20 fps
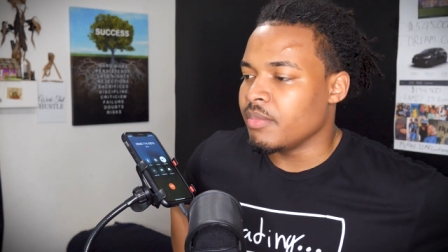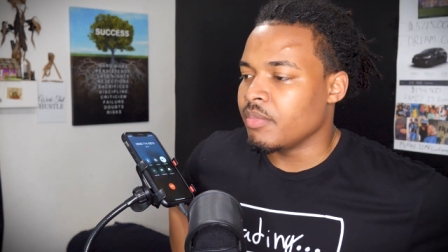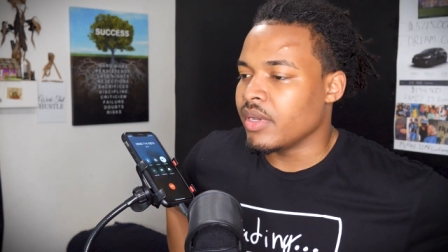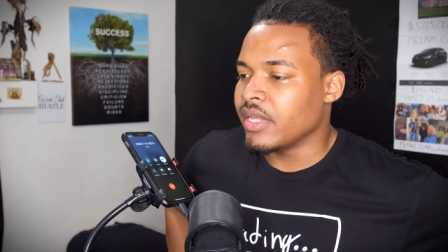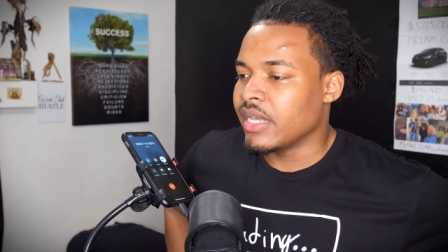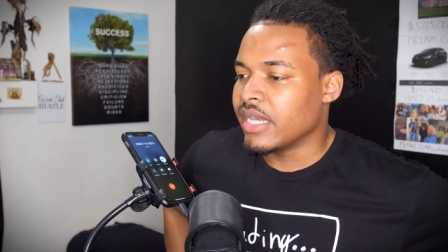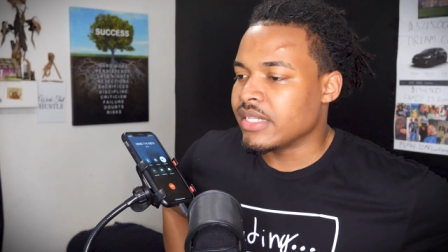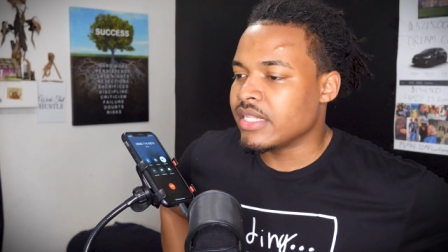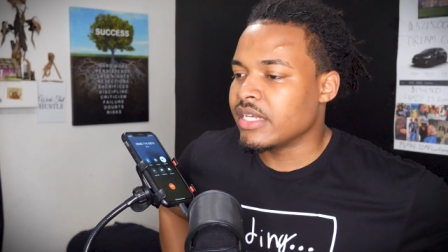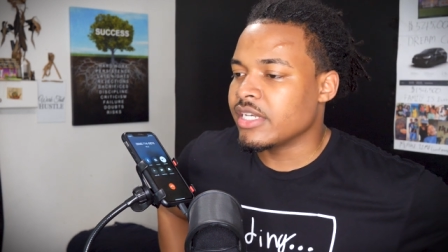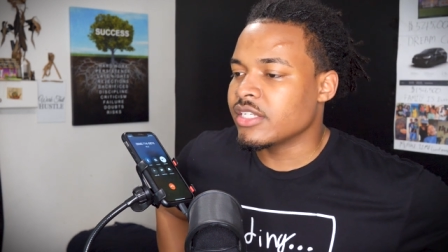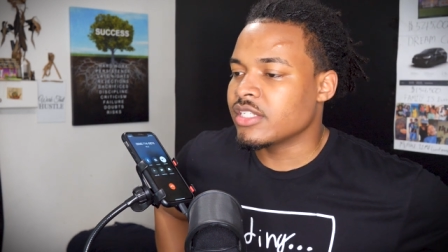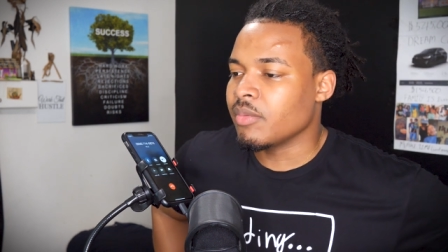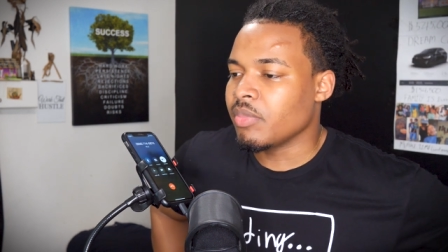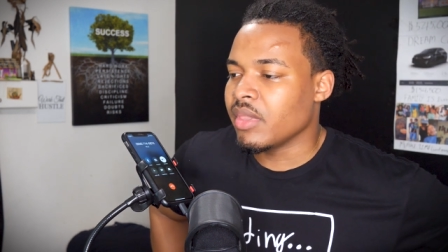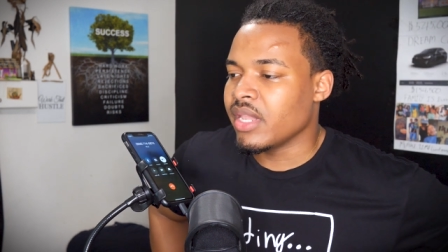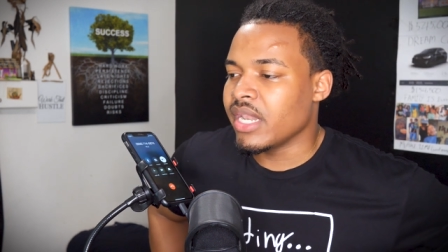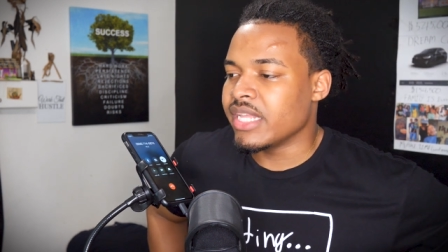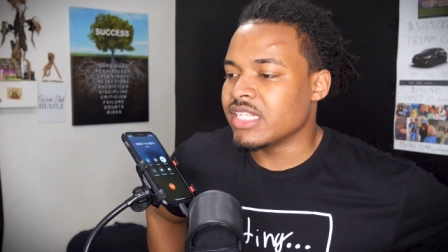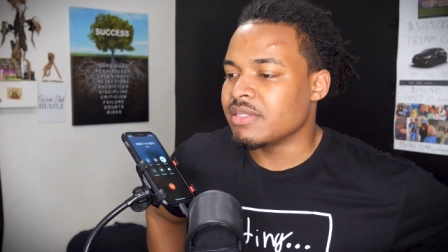But I think it's
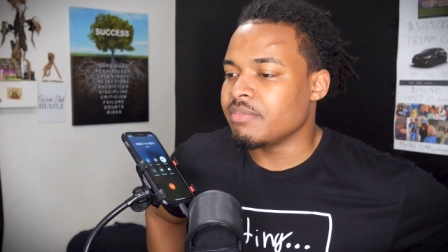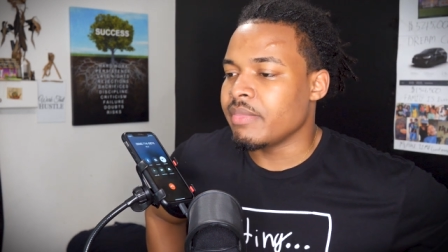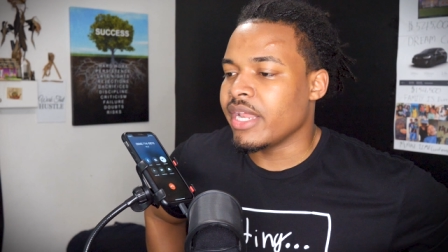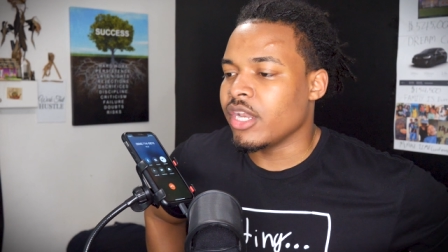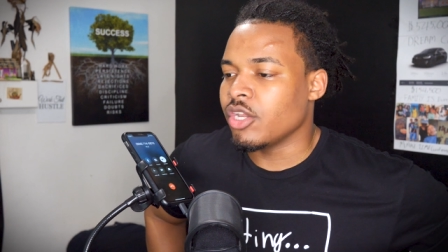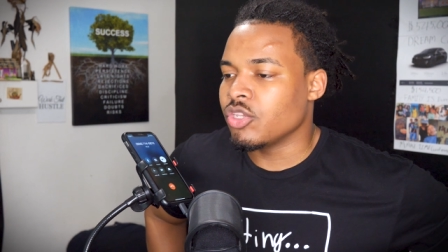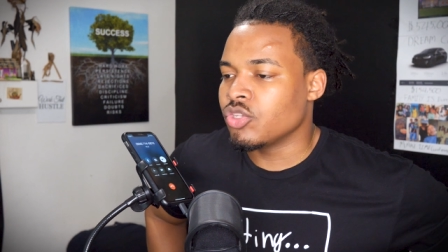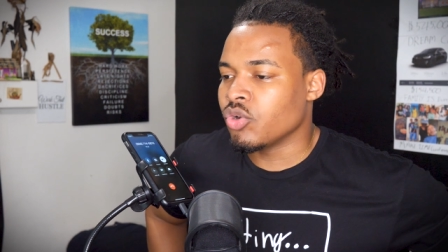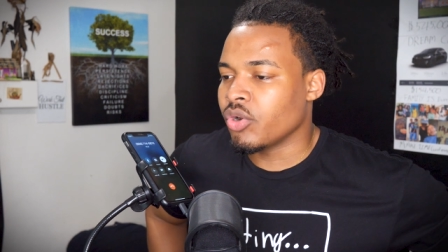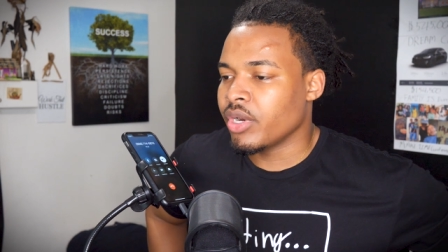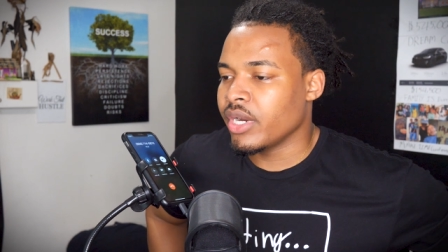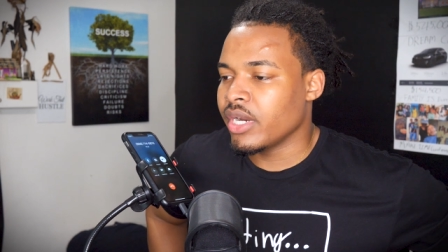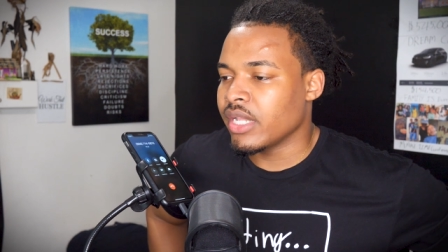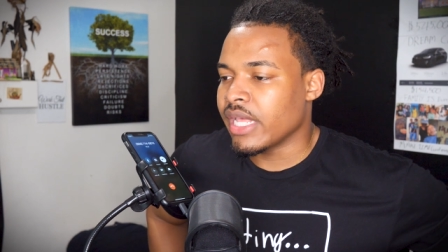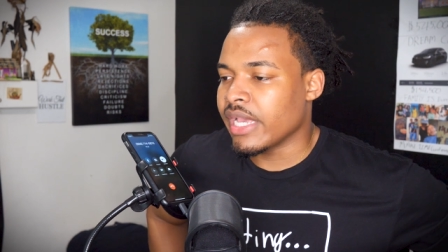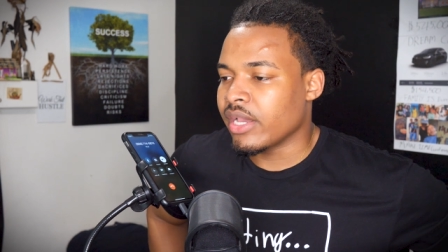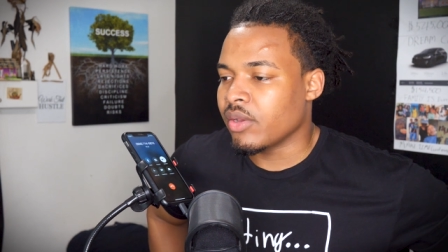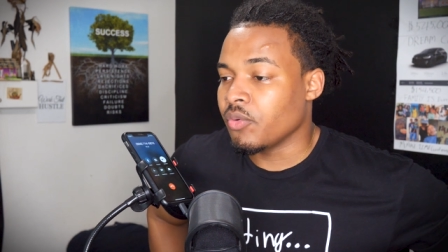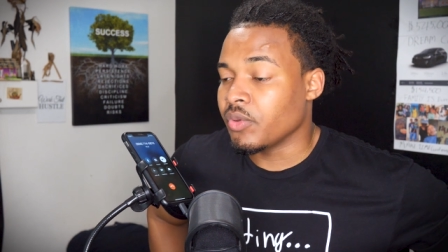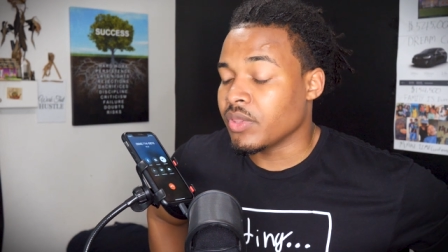something that is mandatory,
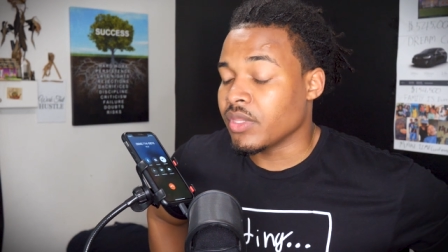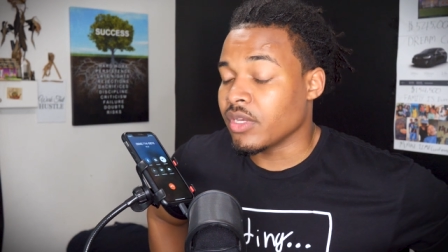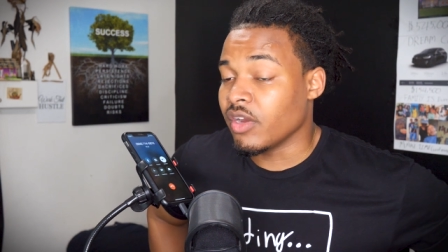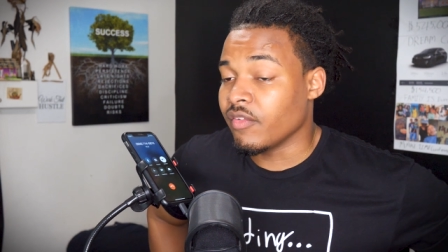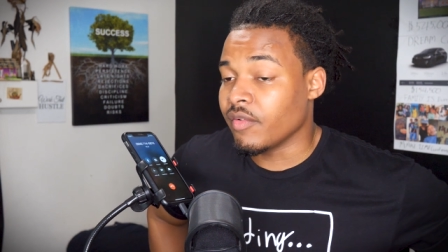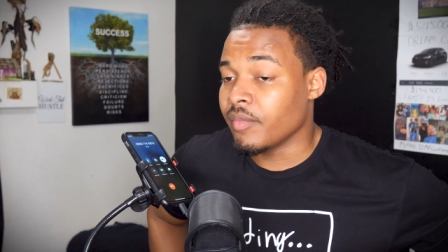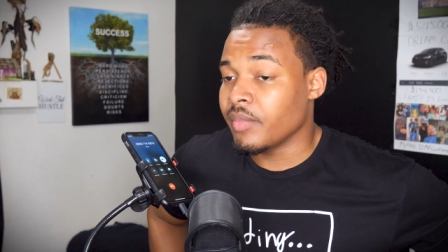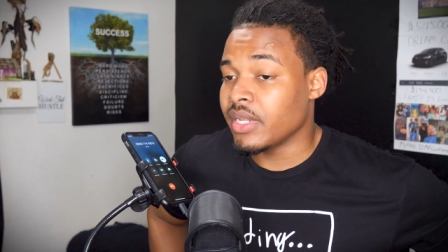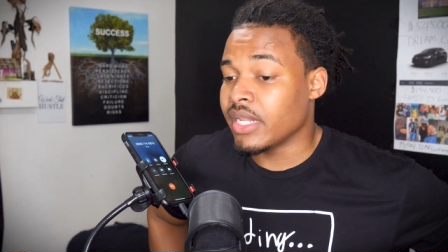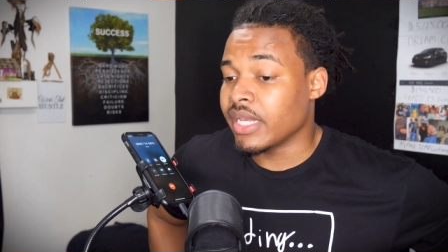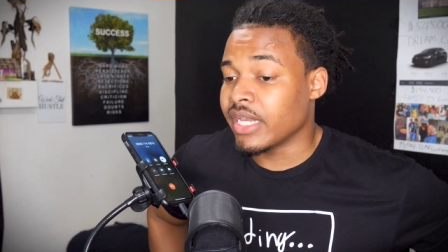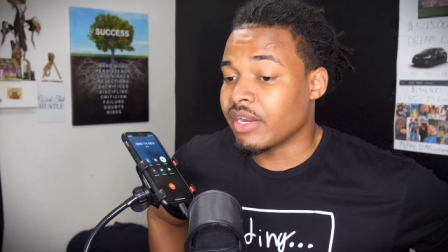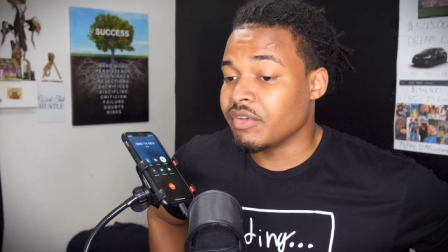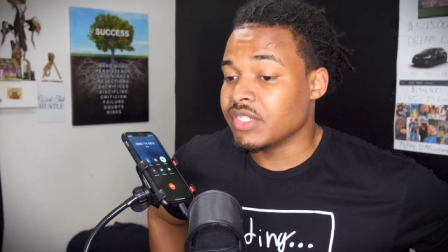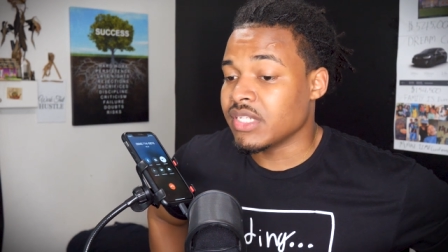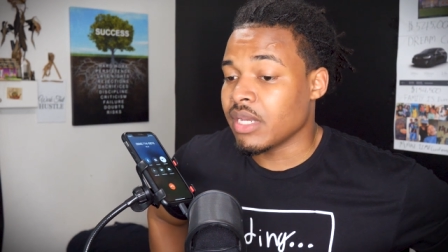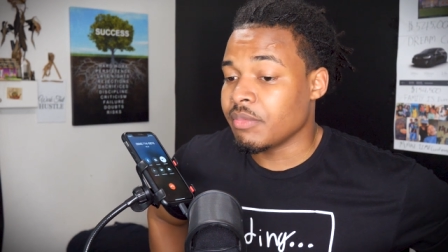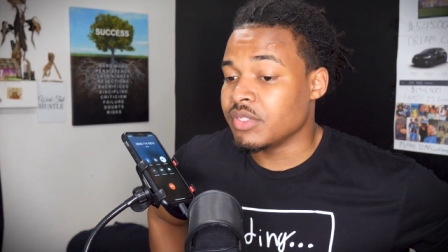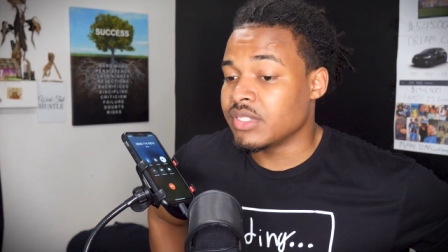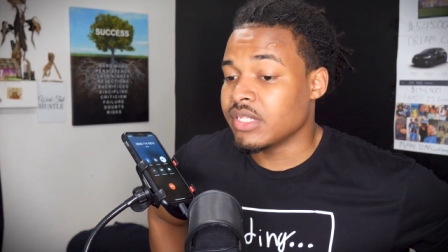like with the government. Like
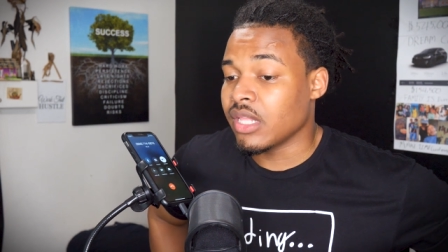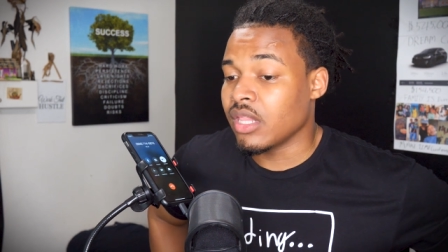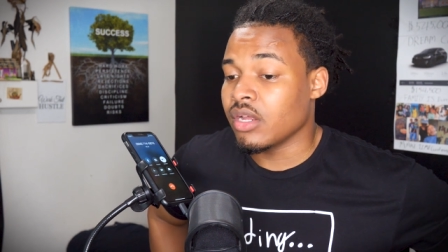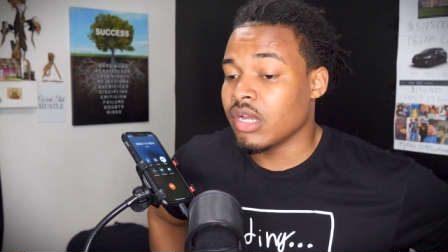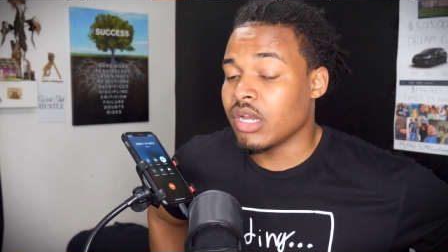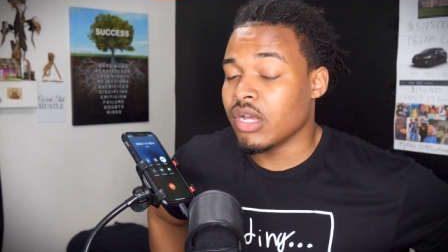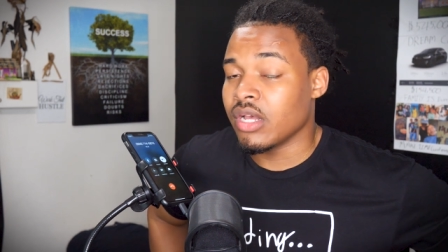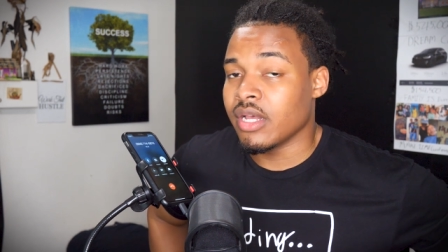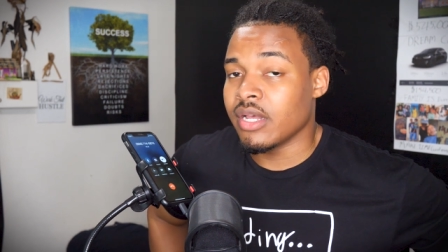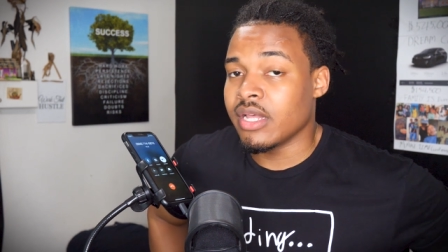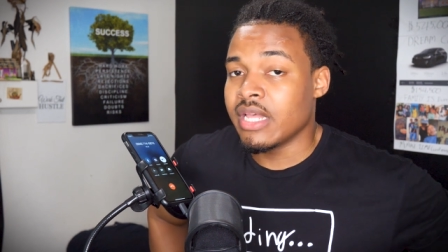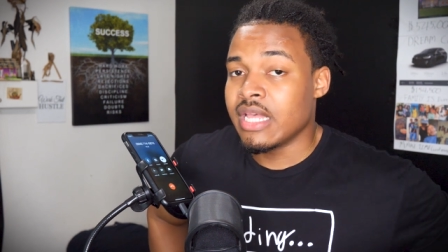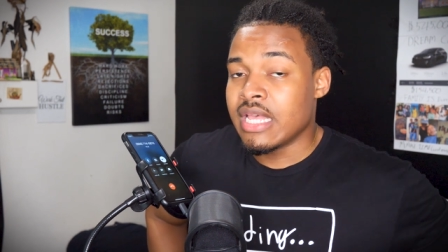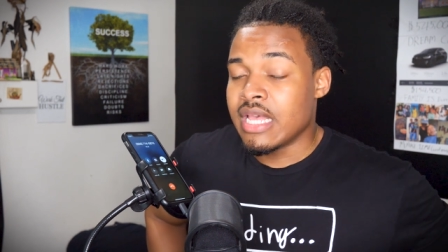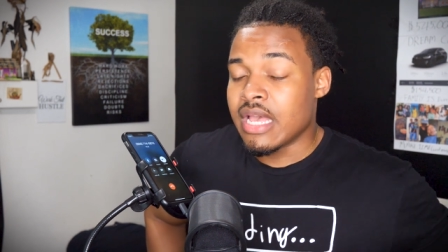every time you sell a uh,